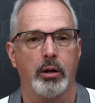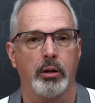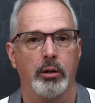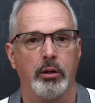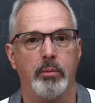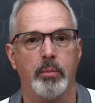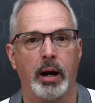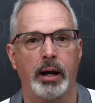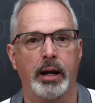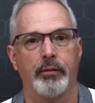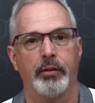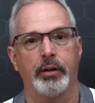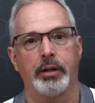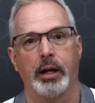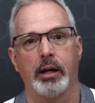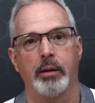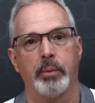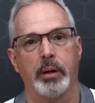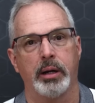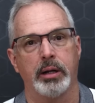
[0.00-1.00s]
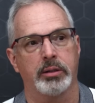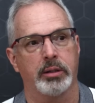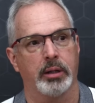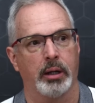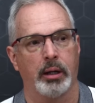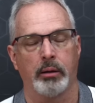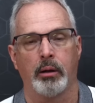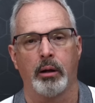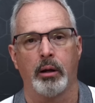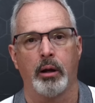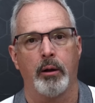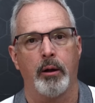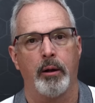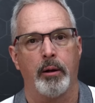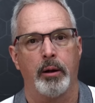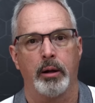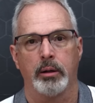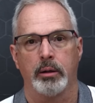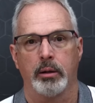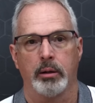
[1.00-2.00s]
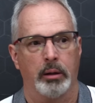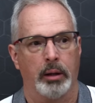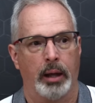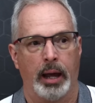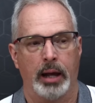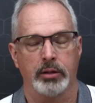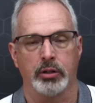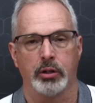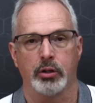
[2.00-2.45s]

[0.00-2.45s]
You might have a database that has